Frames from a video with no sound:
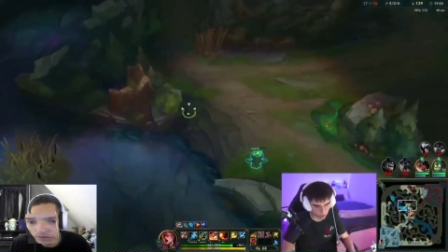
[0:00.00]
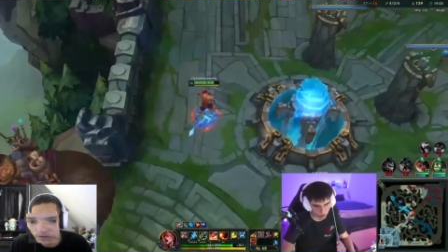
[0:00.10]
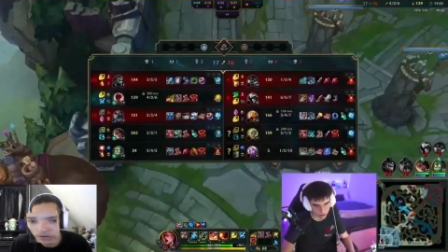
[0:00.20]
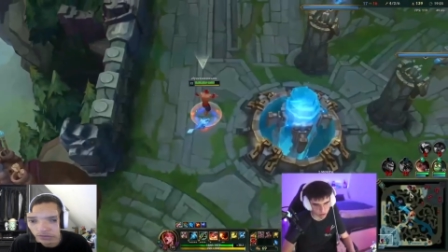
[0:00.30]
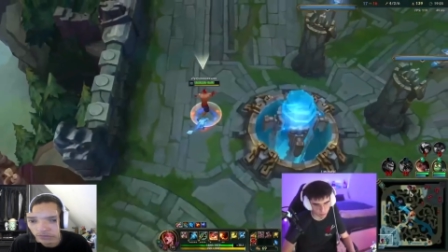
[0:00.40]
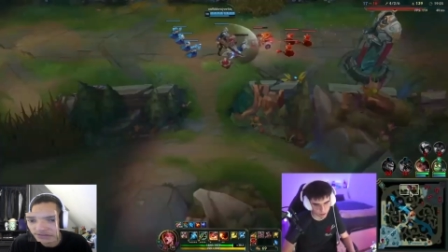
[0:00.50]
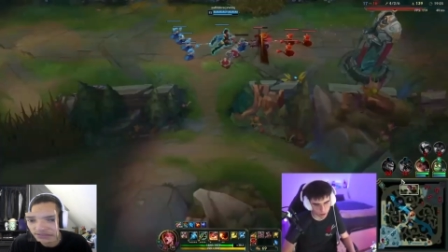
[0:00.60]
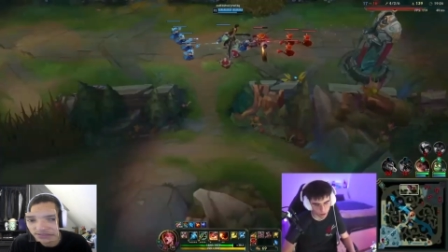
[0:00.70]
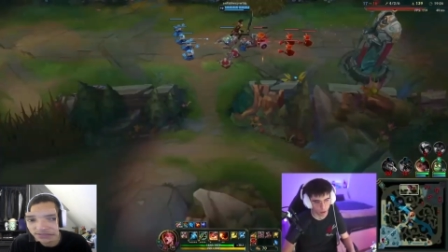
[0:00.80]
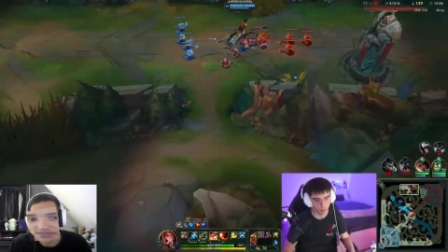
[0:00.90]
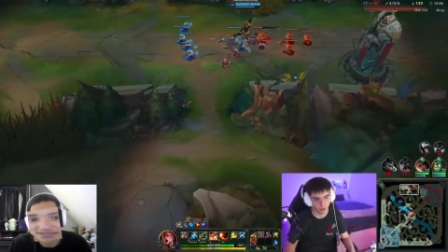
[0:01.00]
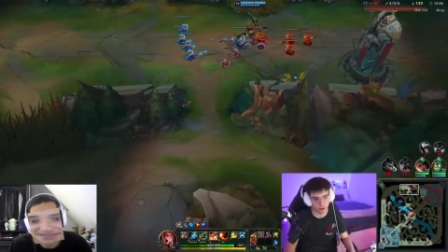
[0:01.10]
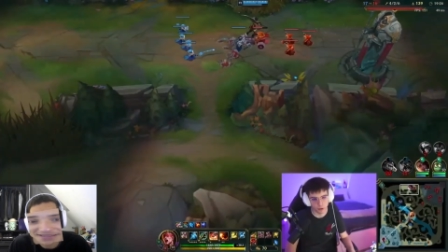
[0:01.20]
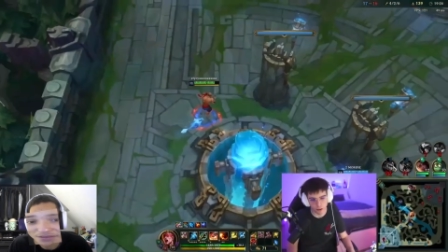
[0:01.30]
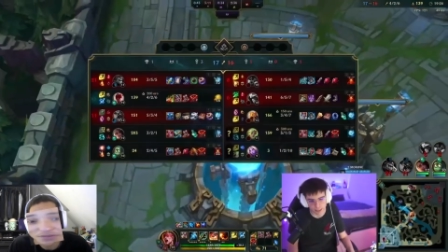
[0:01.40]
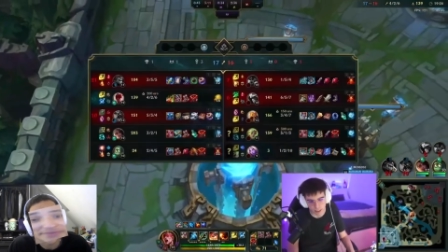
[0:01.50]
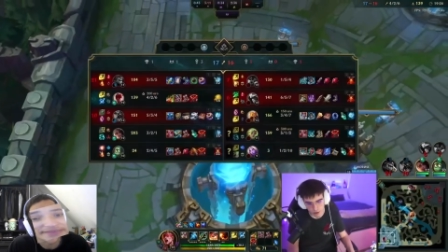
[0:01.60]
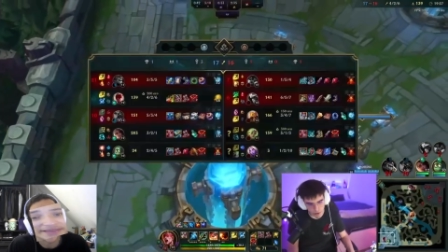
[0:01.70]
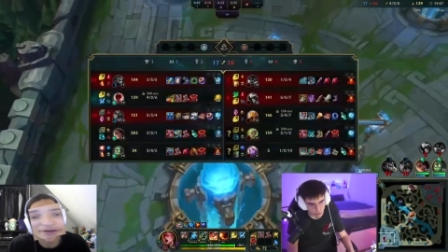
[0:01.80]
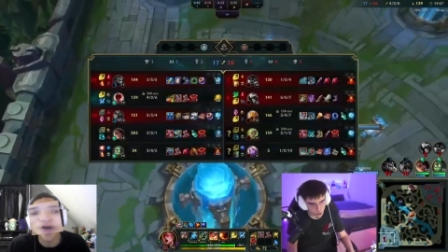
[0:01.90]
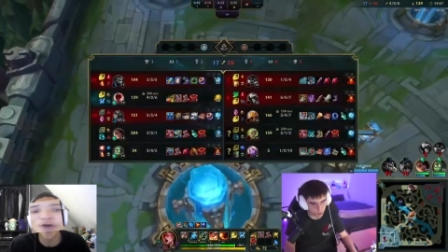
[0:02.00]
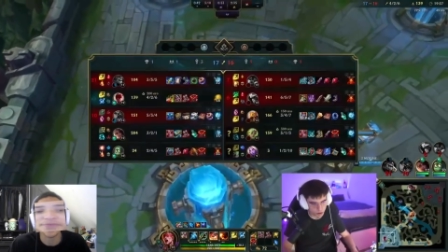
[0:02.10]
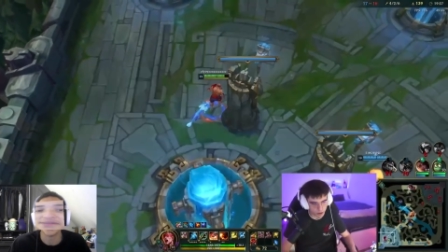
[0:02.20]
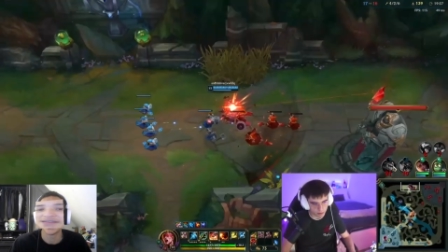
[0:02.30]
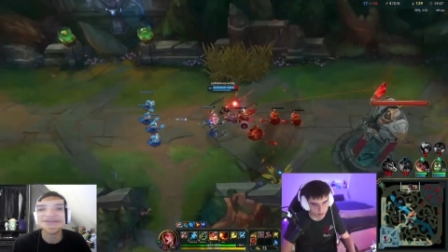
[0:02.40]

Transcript: queue, which is just the opposite